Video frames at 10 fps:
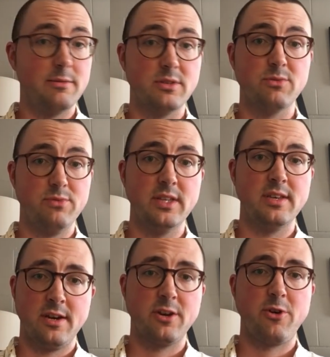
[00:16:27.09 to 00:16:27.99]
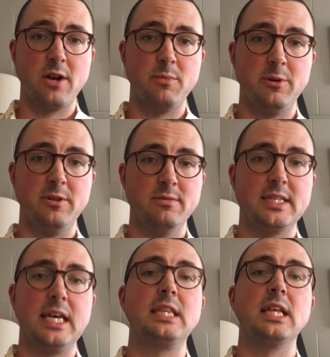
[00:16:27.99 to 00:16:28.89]
It was really incredible. It
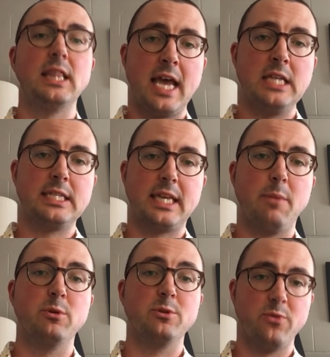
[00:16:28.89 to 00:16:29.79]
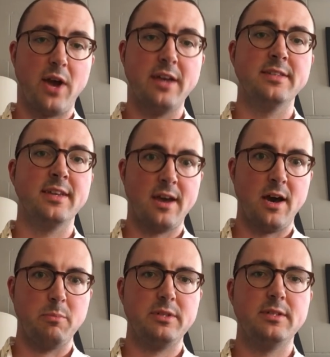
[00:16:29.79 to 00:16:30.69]
was like the landscape was rising
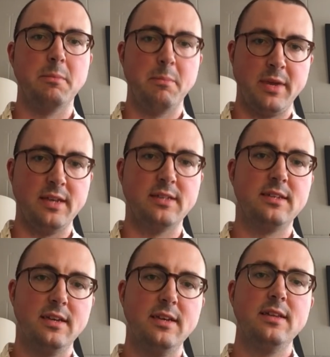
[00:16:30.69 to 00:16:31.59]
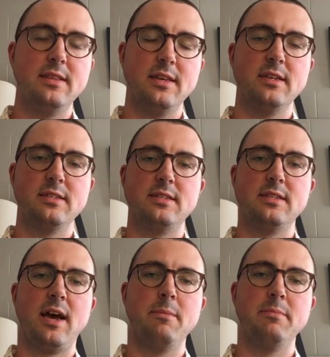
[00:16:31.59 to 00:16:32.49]
up to meet this